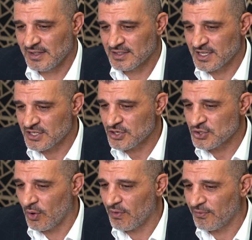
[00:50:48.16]
there's a
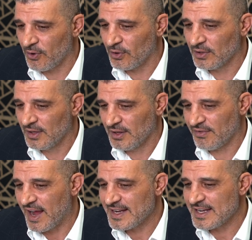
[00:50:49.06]
shortfall of
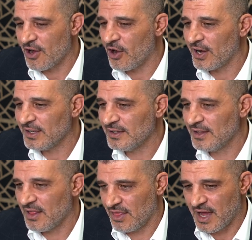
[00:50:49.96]

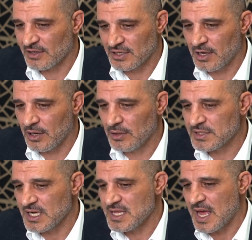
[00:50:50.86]
89,000 homes
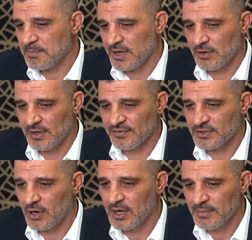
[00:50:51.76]
in that period of
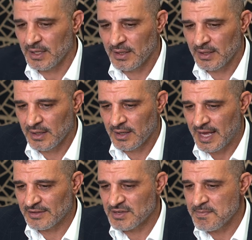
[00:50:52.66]
time.
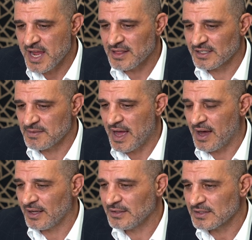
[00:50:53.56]
And to meet the
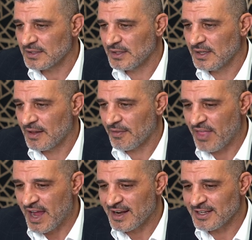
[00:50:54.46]
demand,
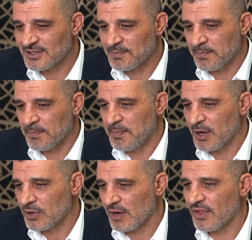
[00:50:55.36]
they need to
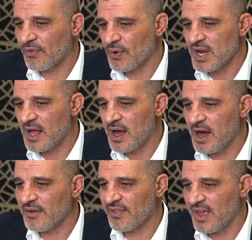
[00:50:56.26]
build over
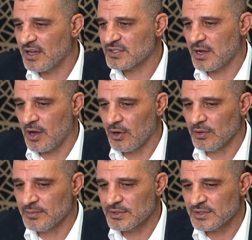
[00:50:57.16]
3,500
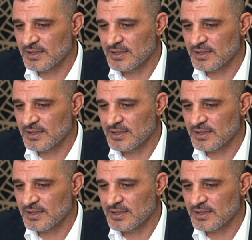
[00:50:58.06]
homes.